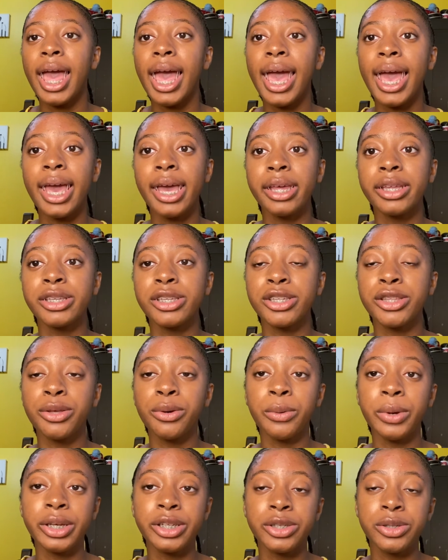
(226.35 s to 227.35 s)
And the
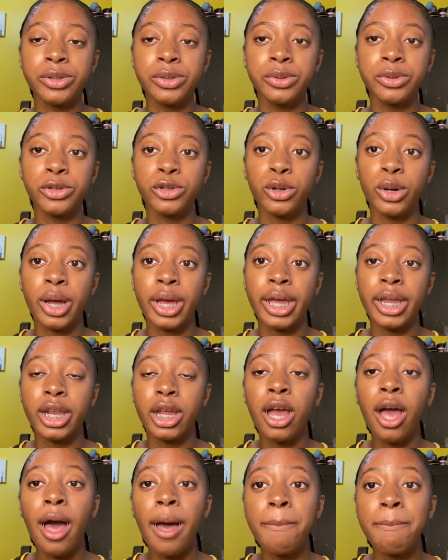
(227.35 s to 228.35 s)
way to try
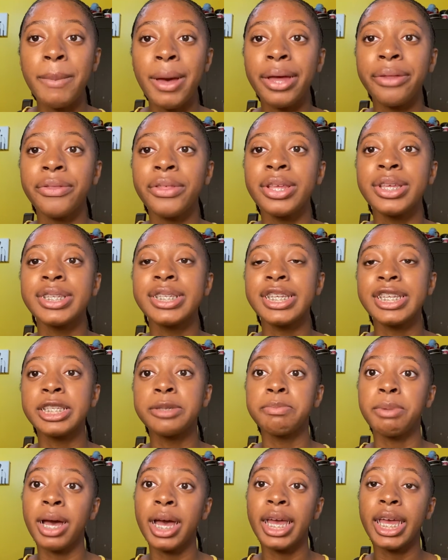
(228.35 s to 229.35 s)
and combat this is
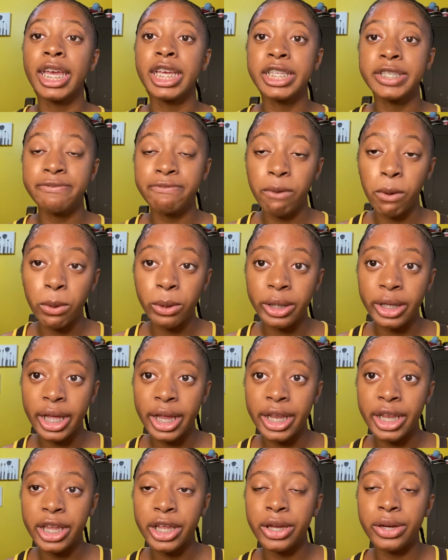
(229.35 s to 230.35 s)
by
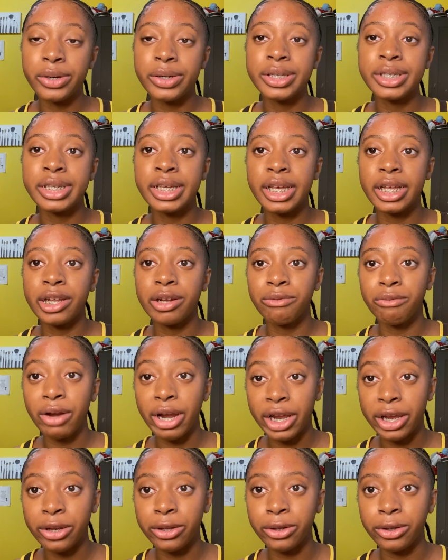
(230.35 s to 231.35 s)
exfoliating your skin
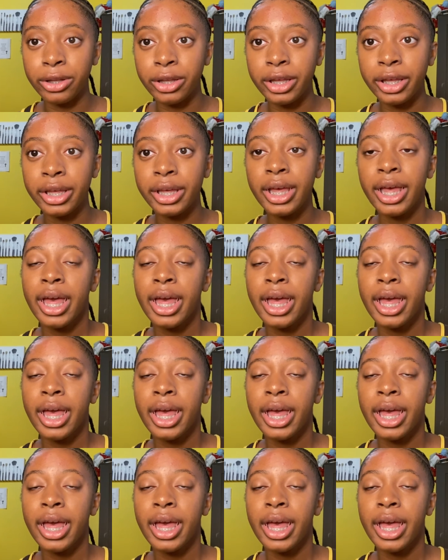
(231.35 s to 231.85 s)
regularly.